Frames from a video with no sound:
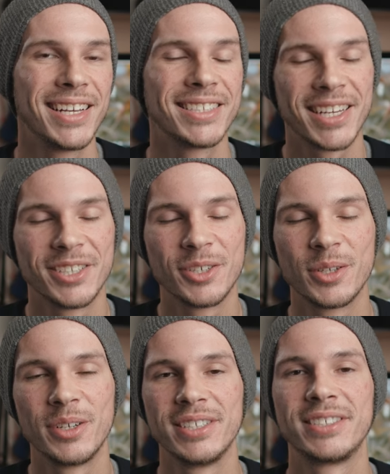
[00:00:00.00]
Yes, I
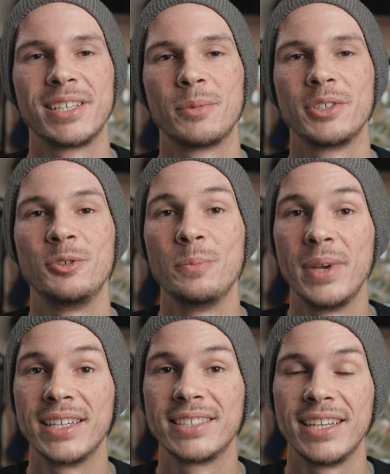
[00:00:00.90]
know there is someone who
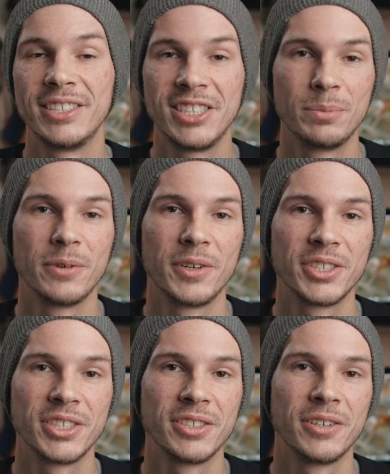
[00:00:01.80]
makes a cheaper
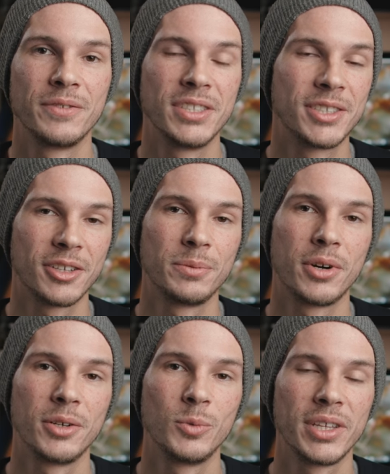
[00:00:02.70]
version of the solid
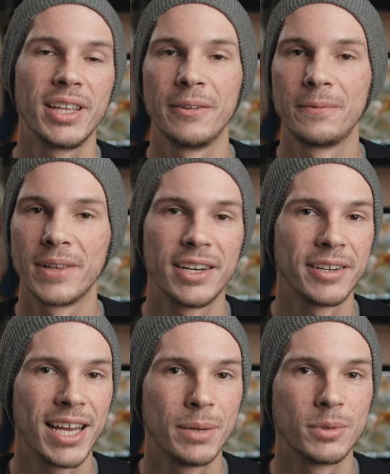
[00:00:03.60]
pod with a
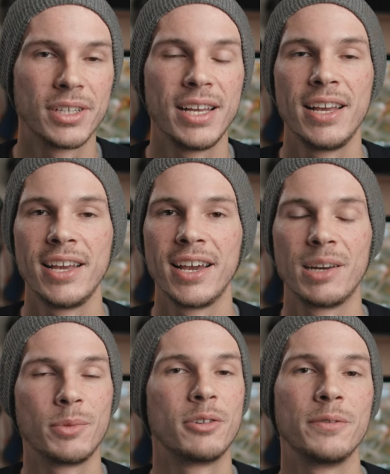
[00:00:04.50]
flatter cable,
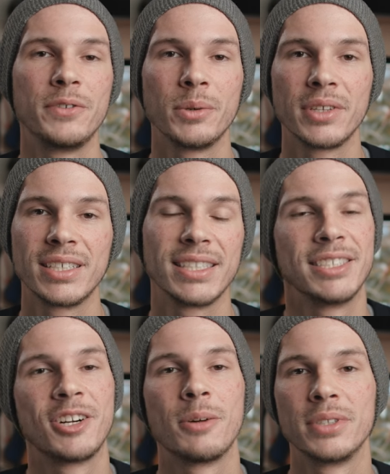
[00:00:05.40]
and I'm not reviewing this
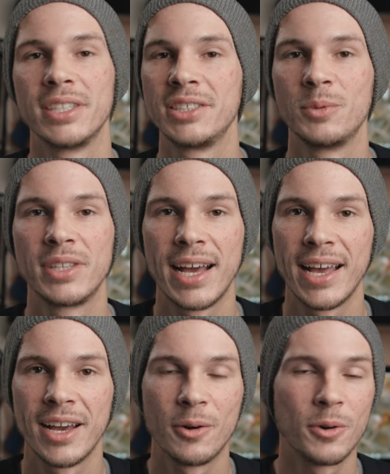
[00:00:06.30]
in competition with
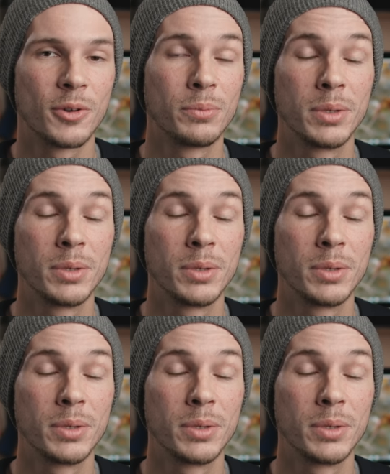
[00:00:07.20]
that at all.